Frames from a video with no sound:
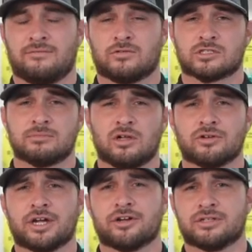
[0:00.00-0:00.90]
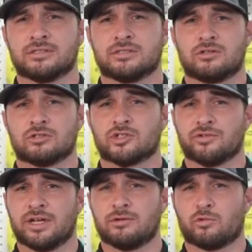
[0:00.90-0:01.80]
For smaller areas or
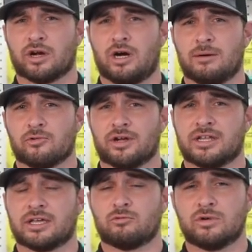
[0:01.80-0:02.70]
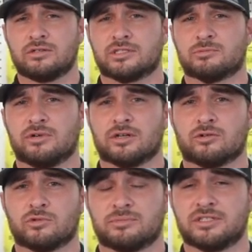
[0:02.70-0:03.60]
terrain where operating a wheeled spreader
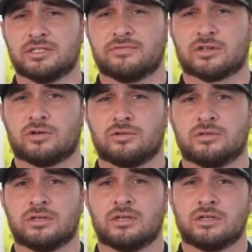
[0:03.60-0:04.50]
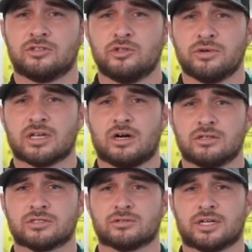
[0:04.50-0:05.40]
would be difficult, Ewing
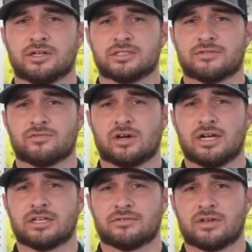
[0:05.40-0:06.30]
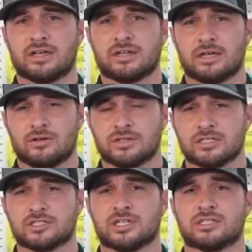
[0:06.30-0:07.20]
also carries a variety of handheld
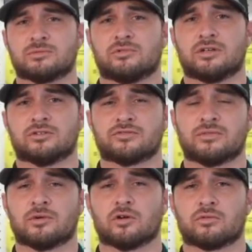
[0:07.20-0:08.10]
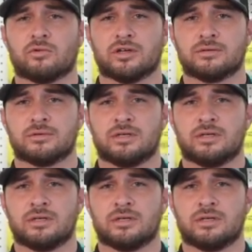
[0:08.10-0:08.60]
and chest spreaders from Earthway.